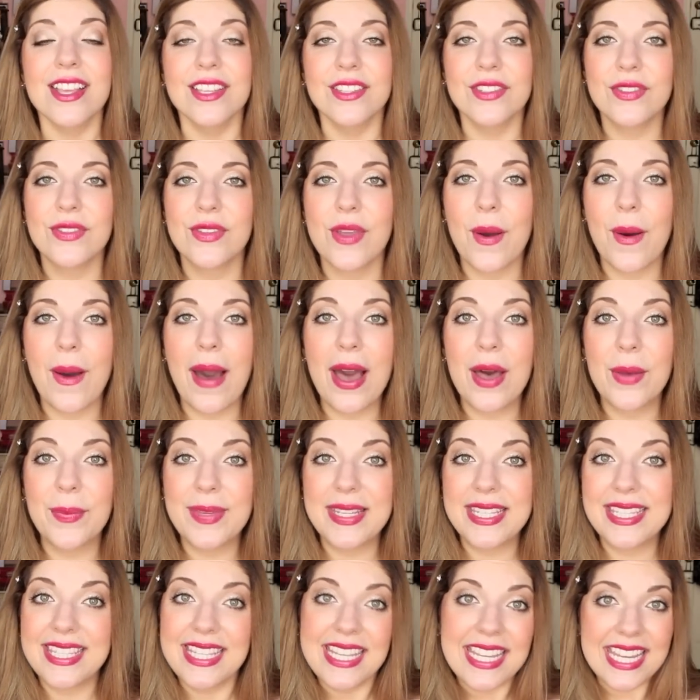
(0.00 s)
So I'll
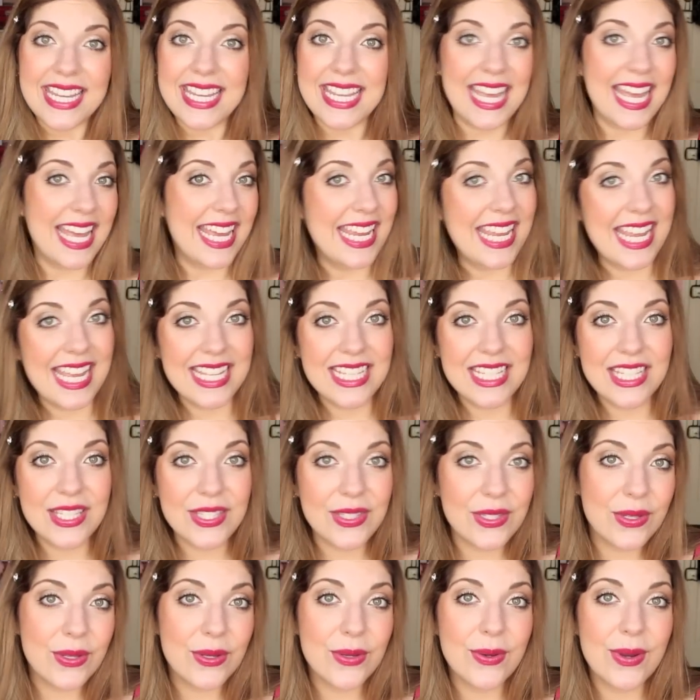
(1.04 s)
be seeing you again
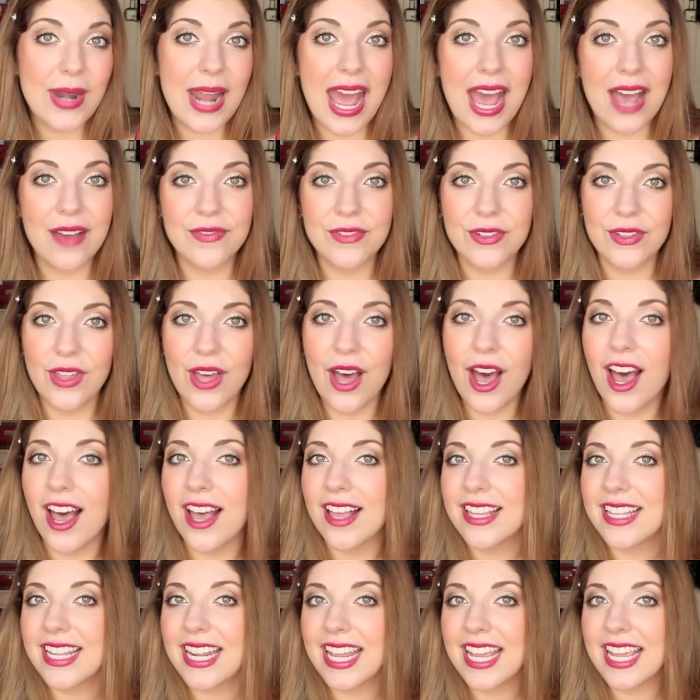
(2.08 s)
soon after the
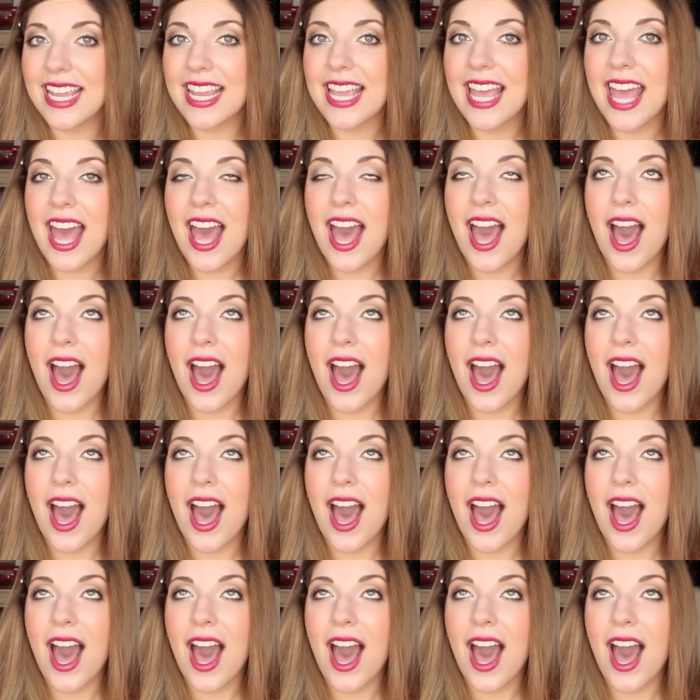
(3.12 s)
holiday.